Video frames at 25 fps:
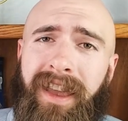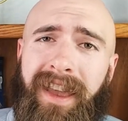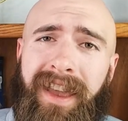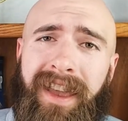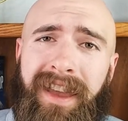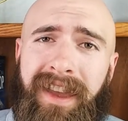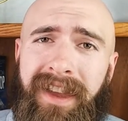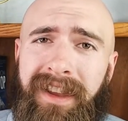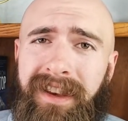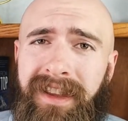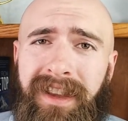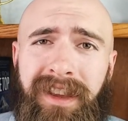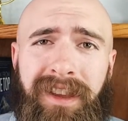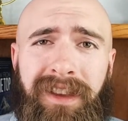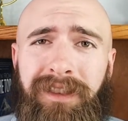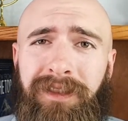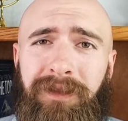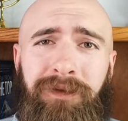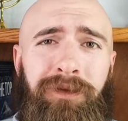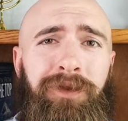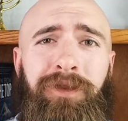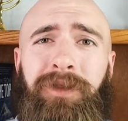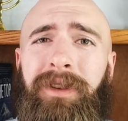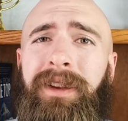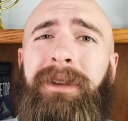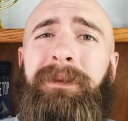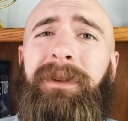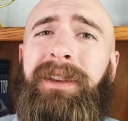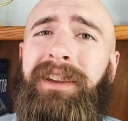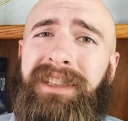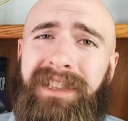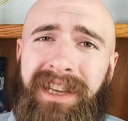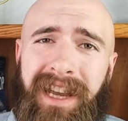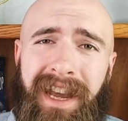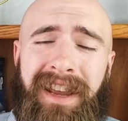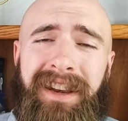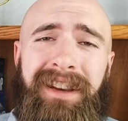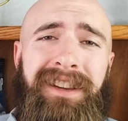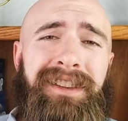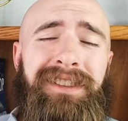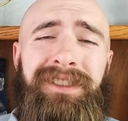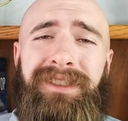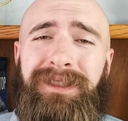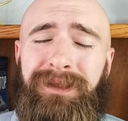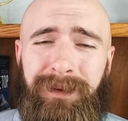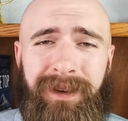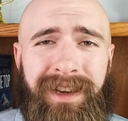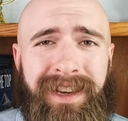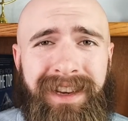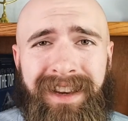And he threw at me
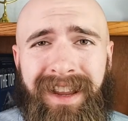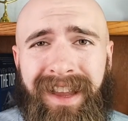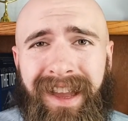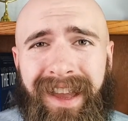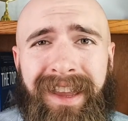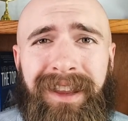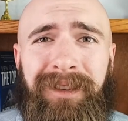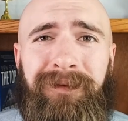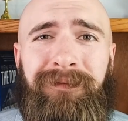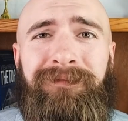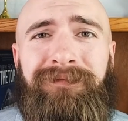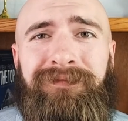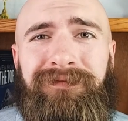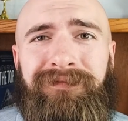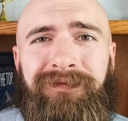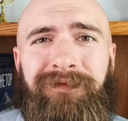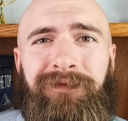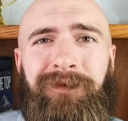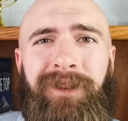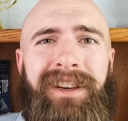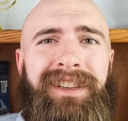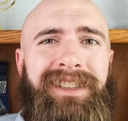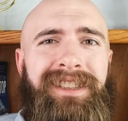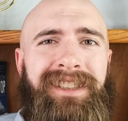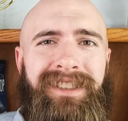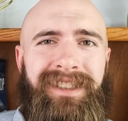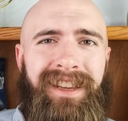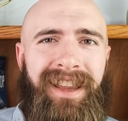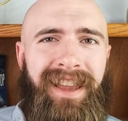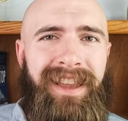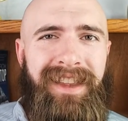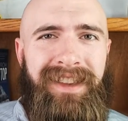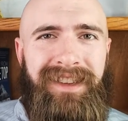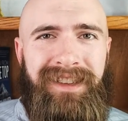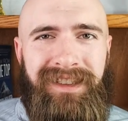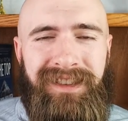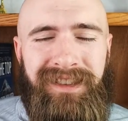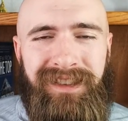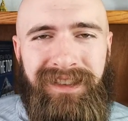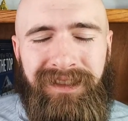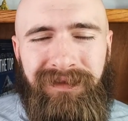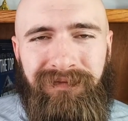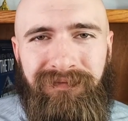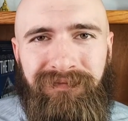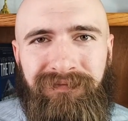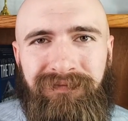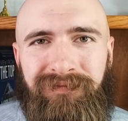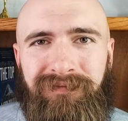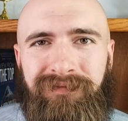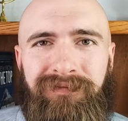Titus 3:9, which says,
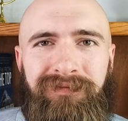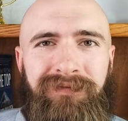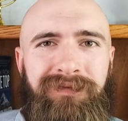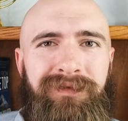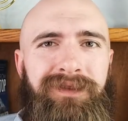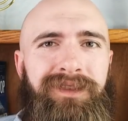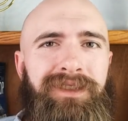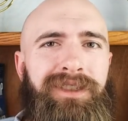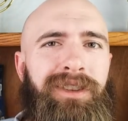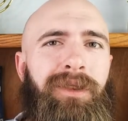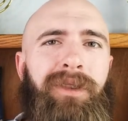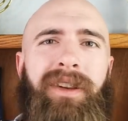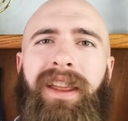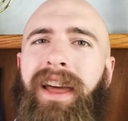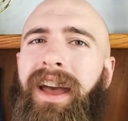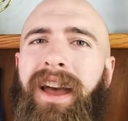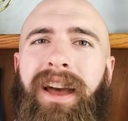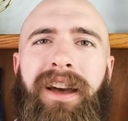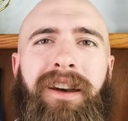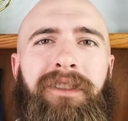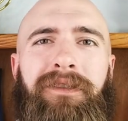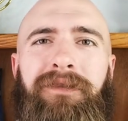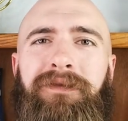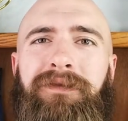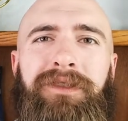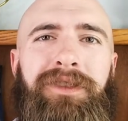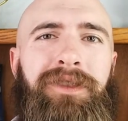don't have